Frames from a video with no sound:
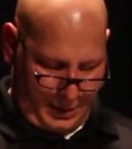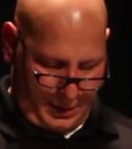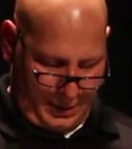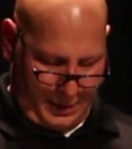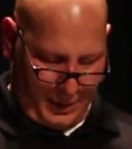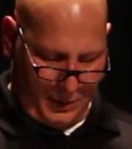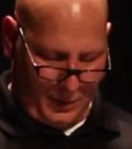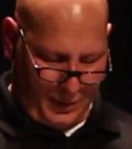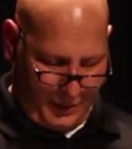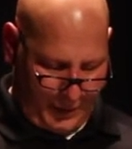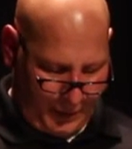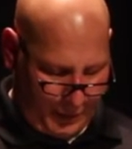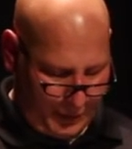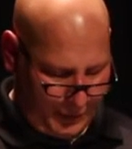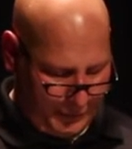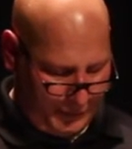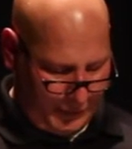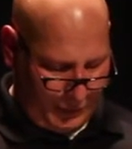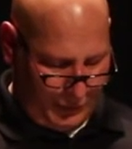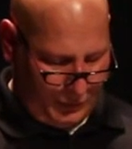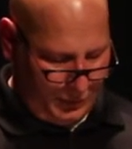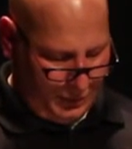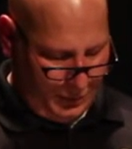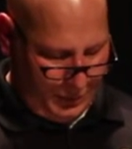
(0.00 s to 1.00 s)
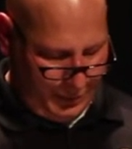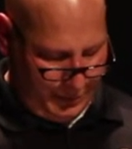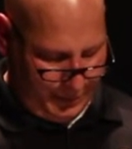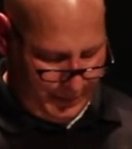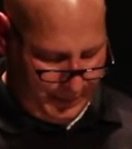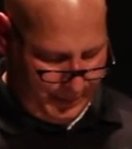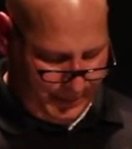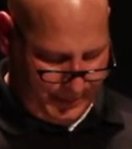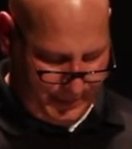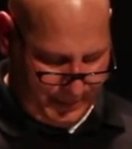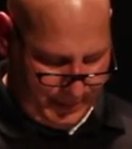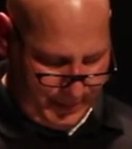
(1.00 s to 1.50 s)
There were those who
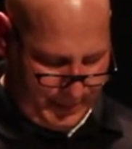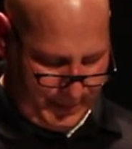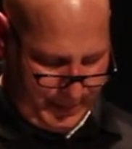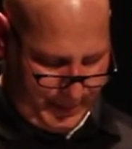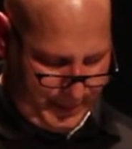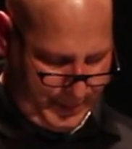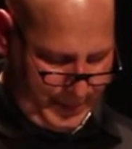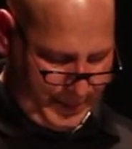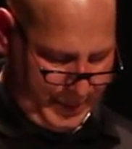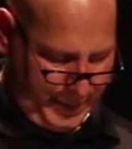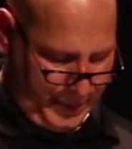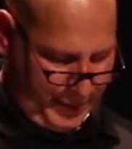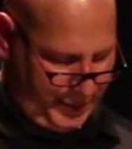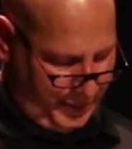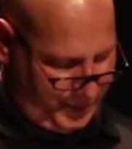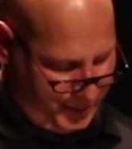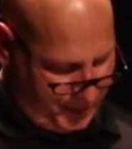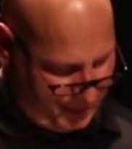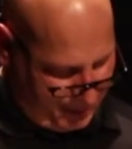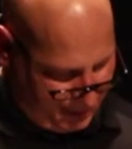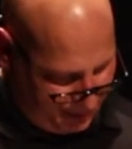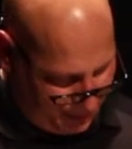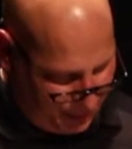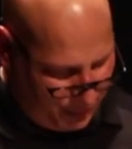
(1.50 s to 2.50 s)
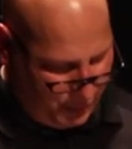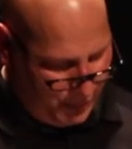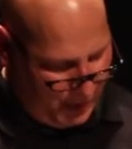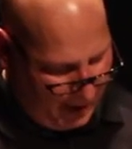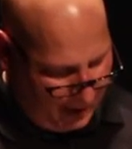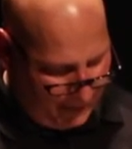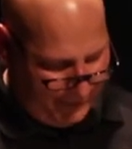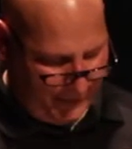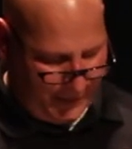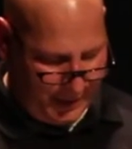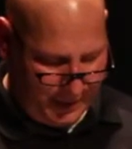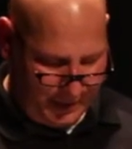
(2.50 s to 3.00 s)
knew
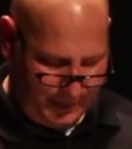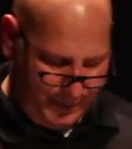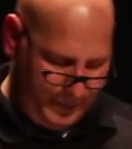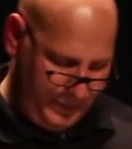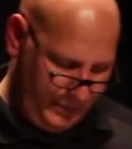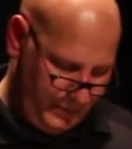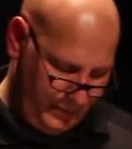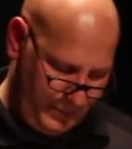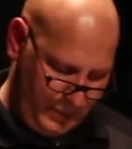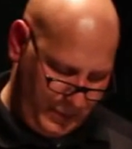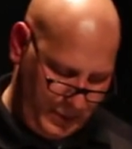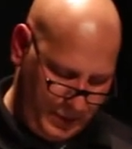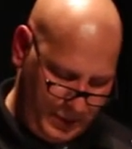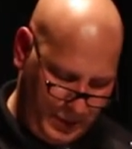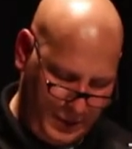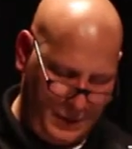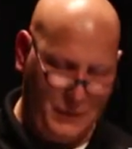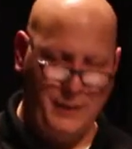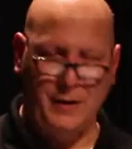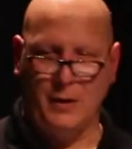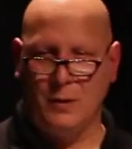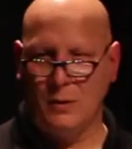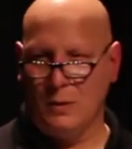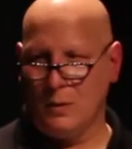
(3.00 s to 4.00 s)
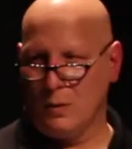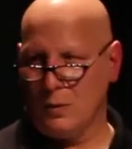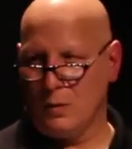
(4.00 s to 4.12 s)
of him, and there